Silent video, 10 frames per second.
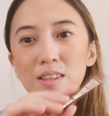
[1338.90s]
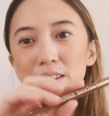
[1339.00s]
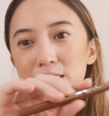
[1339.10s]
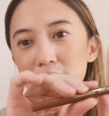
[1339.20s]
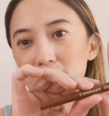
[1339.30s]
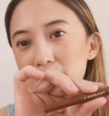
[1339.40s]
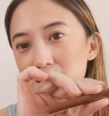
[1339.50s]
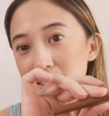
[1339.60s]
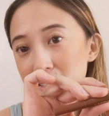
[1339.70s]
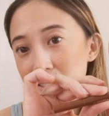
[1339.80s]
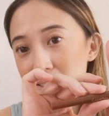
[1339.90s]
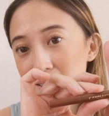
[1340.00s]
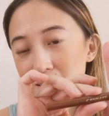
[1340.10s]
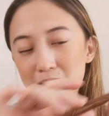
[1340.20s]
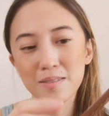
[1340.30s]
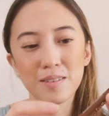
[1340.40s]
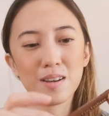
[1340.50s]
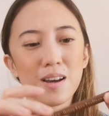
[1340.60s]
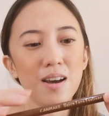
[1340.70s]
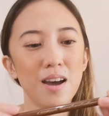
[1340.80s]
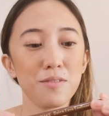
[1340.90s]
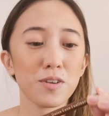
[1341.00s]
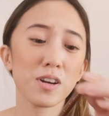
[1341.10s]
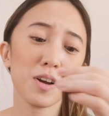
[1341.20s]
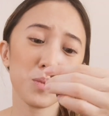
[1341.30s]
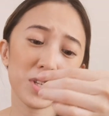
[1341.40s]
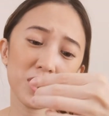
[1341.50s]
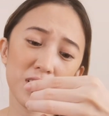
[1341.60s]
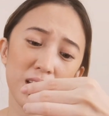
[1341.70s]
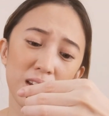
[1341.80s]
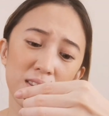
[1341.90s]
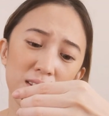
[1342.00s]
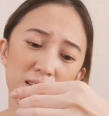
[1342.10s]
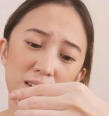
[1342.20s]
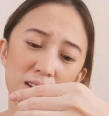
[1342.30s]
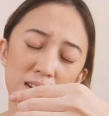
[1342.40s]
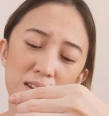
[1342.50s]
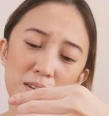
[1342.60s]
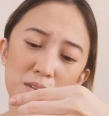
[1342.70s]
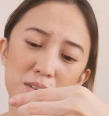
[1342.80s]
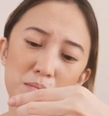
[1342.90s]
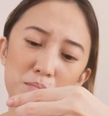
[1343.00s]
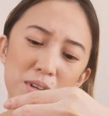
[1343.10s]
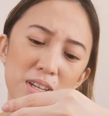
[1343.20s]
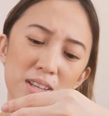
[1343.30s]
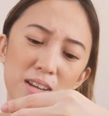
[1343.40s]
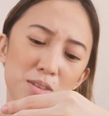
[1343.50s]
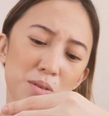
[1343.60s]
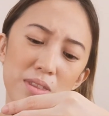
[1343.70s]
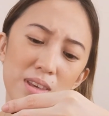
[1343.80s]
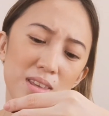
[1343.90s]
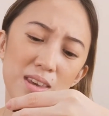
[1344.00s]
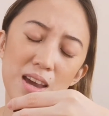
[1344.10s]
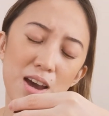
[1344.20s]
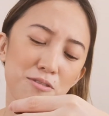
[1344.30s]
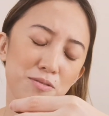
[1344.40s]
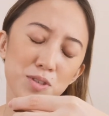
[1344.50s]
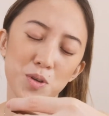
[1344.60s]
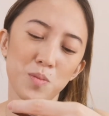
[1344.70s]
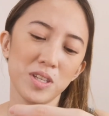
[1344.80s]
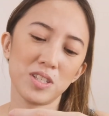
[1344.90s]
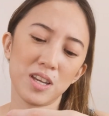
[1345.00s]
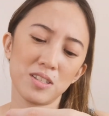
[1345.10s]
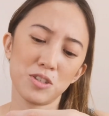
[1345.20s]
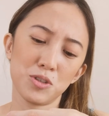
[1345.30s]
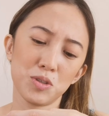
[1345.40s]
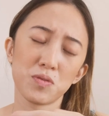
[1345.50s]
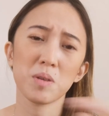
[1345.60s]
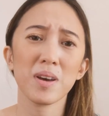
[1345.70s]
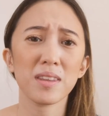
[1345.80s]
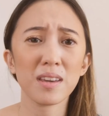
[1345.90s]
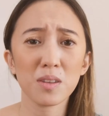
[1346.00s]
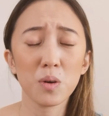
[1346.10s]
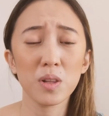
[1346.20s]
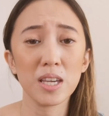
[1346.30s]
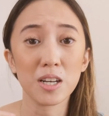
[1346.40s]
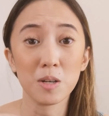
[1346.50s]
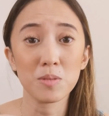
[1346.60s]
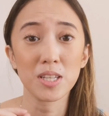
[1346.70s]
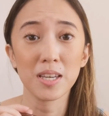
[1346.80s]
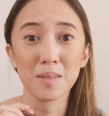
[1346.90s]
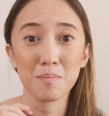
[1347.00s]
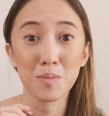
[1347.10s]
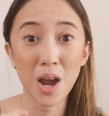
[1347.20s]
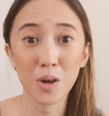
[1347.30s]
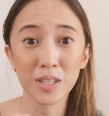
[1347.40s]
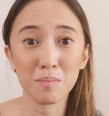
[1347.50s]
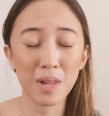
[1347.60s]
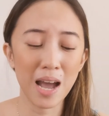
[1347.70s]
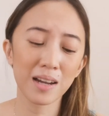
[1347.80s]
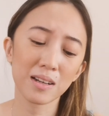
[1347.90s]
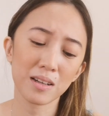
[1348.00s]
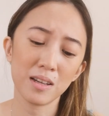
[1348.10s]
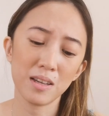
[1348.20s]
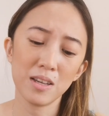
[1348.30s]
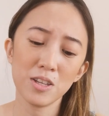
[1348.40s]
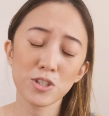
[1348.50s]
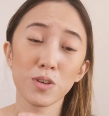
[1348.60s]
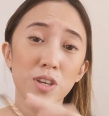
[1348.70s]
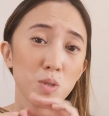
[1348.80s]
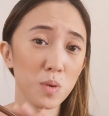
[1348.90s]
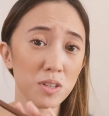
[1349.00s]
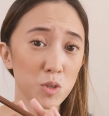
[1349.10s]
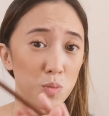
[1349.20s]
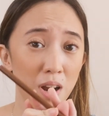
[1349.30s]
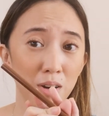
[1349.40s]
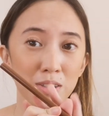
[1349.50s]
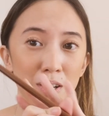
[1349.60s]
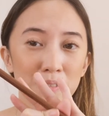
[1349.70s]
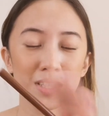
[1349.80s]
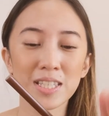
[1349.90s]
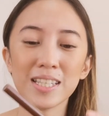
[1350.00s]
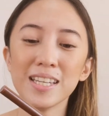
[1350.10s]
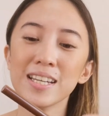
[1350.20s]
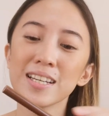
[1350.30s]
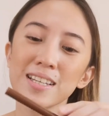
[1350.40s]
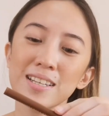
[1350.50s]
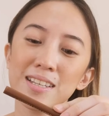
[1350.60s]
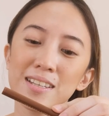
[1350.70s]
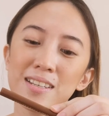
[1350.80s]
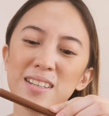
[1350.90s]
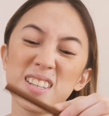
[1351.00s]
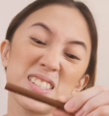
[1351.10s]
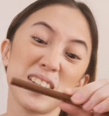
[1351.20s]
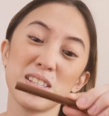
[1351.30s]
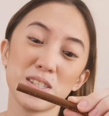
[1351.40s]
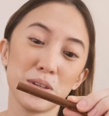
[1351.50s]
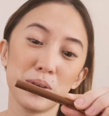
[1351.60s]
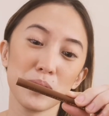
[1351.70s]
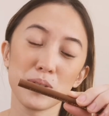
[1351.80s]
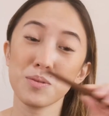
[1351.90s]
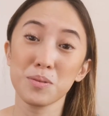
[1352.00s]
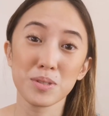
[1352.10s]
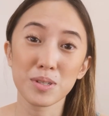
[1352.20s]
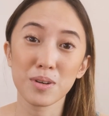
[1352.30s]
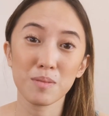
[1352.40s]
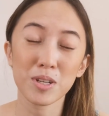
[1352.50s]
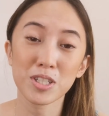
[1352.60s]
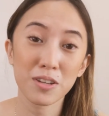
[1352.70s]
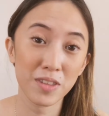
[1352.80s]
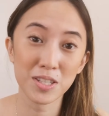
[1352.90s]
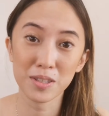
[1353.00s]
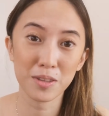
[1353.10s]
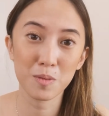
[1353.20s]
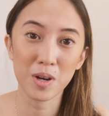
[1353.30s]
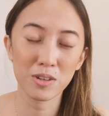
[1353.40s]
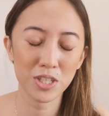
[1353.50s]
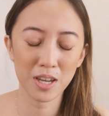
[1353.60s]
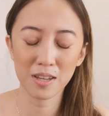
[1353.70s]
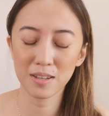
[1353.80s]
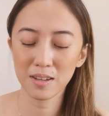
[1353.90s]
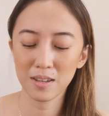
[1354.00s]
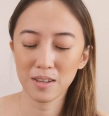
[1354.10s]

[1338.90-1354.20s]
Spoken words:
Looks like this. I forgot which shade, but I don't think they have so many shades to choose from. I think it only comes in brown and black. So this one's brown, obviously. It says 02, so I'm not sure if there's another brown shade